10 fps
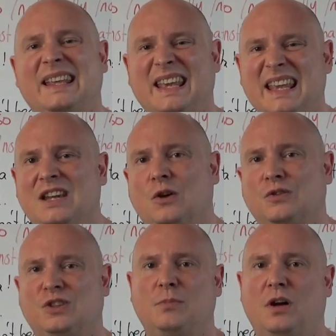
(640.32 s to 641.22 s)
keen on
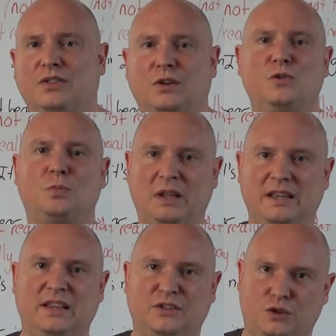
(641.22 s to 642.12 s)
tomatoes,
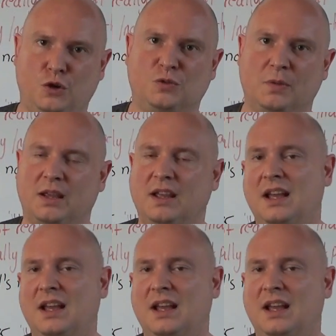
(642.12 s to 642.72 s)
please excuse me.